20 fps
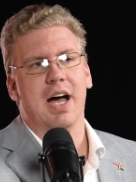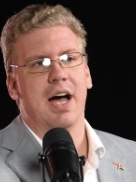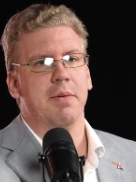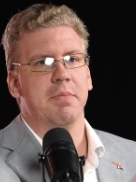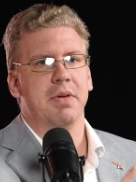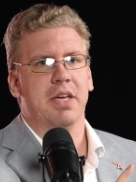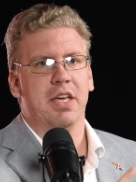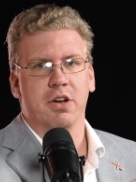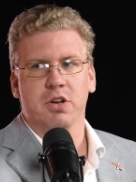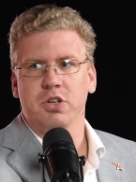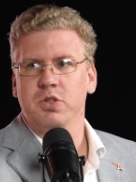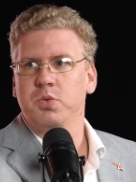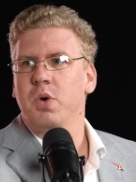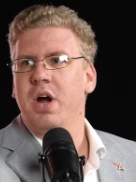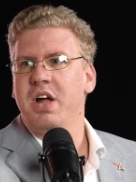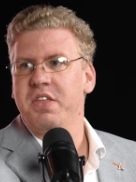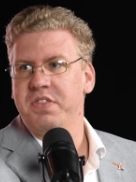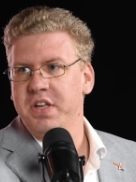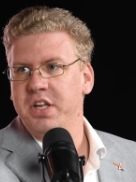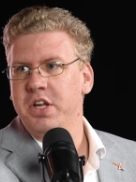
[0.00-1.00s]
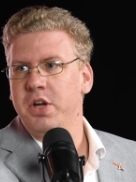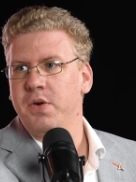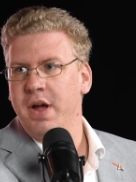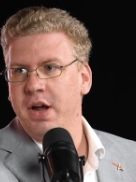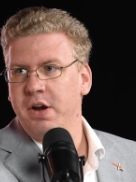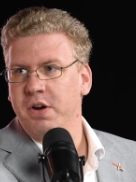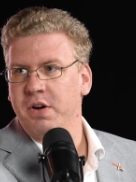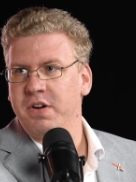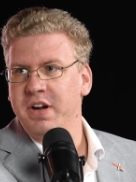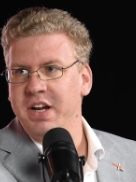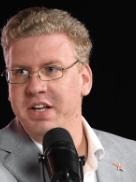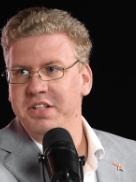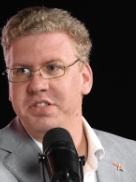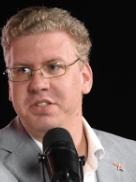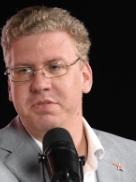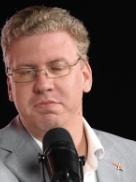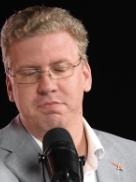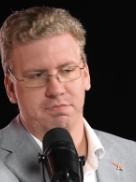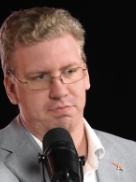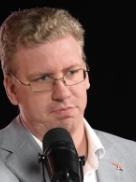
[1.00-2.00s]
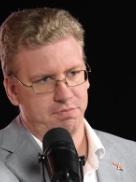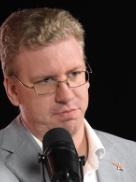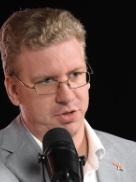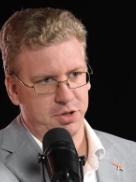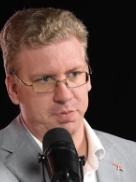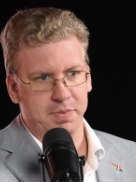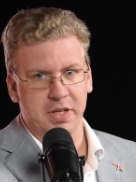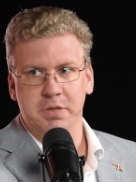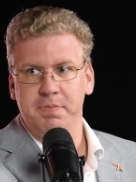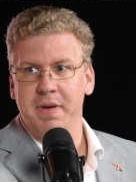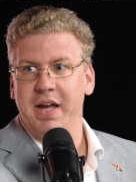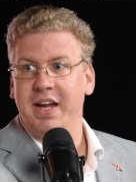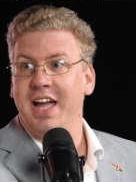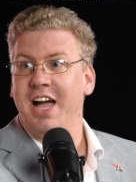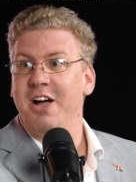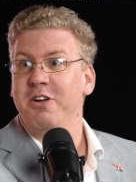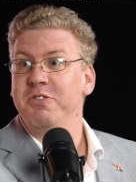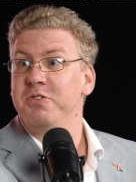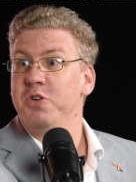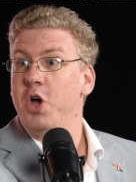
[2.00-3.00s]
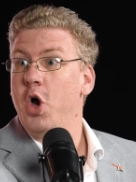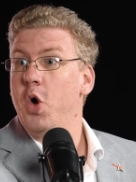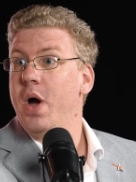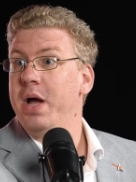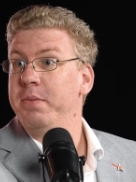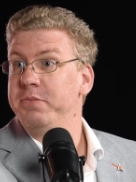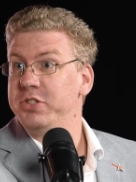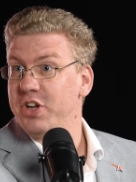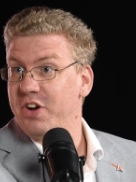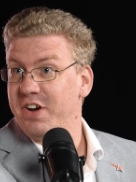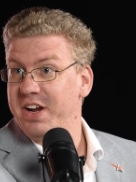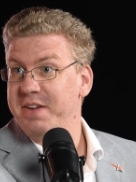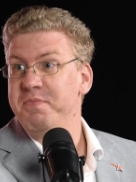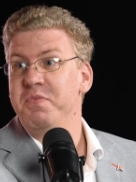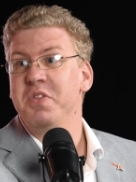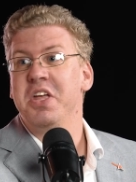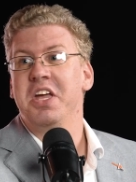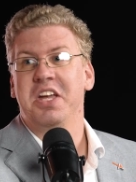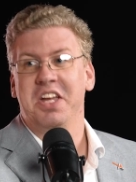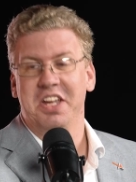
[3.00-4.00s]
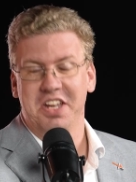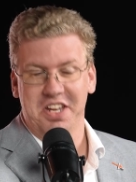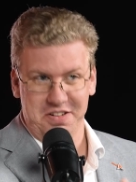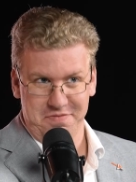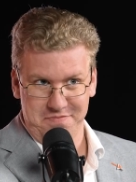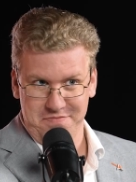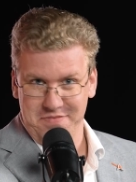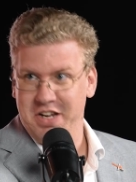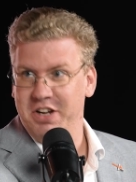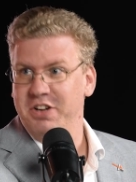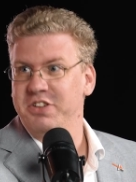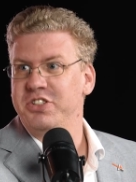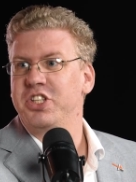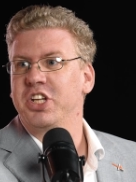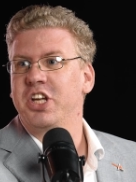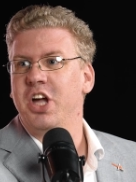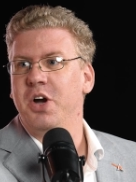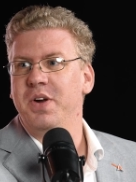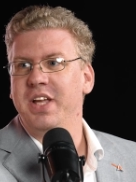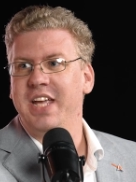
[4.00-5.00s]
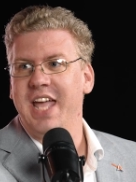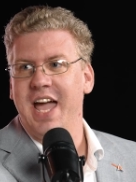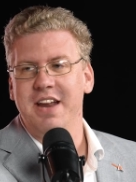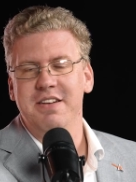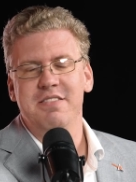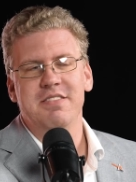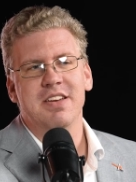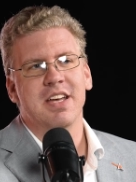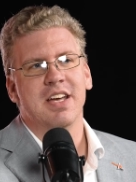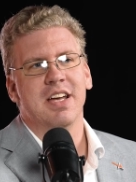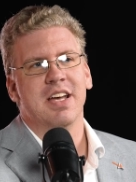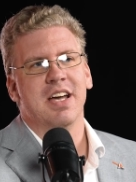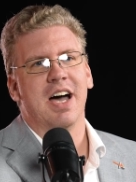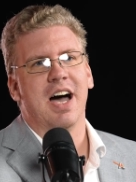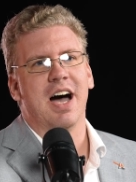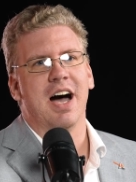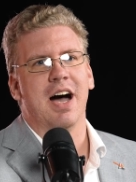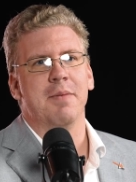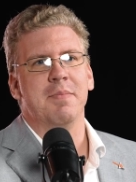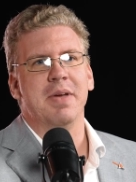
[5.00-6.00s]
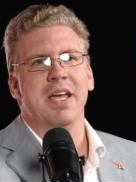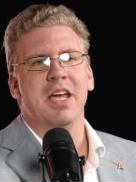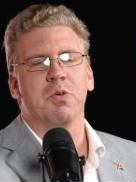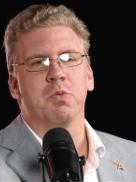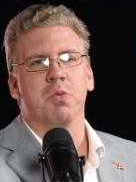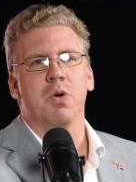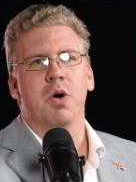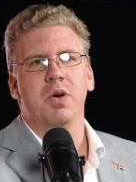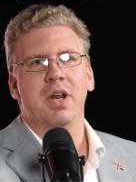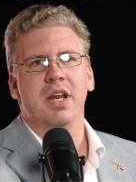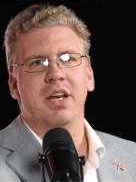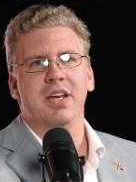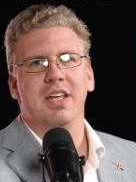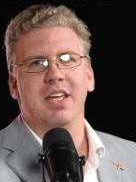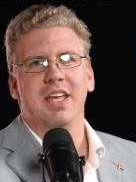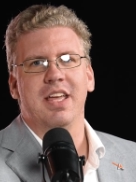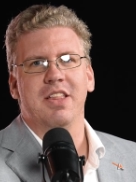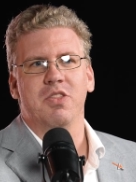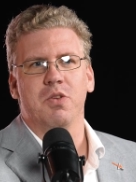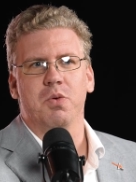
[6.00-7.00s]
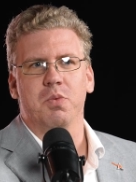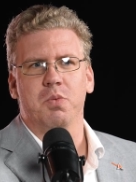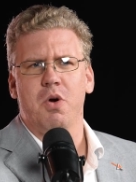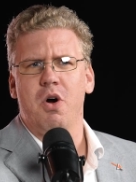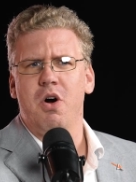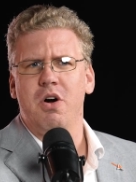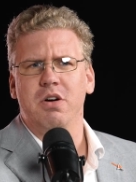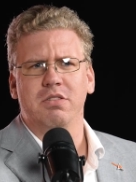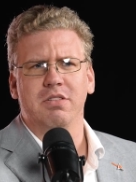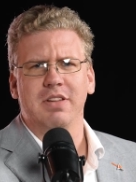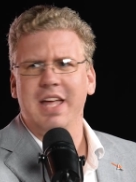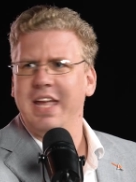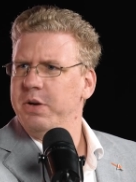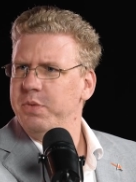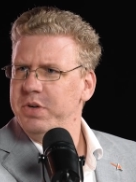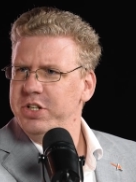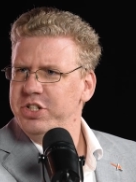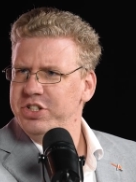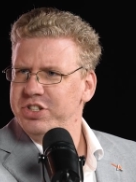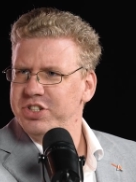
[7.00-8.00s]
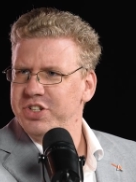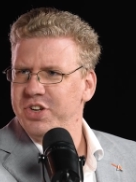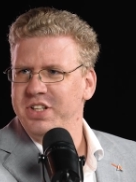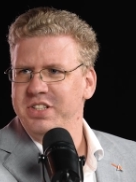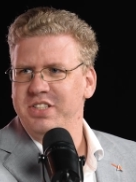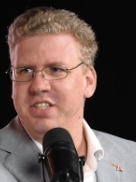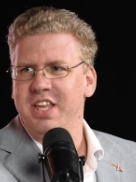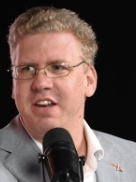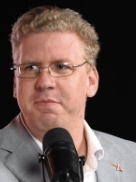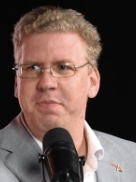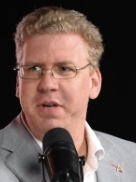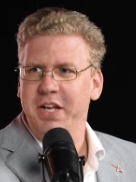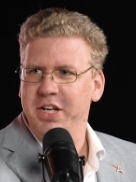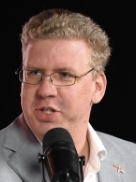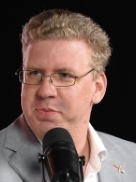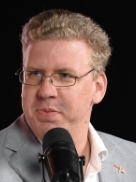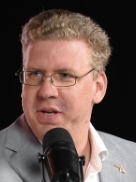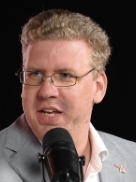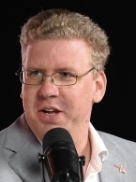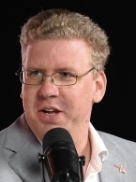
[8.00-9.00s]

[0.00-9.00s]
Here's where I think your error is. Spits back out. Oh, I'm sorry. Here's the code again. It wrote it in the wrong language. So instead of PHP,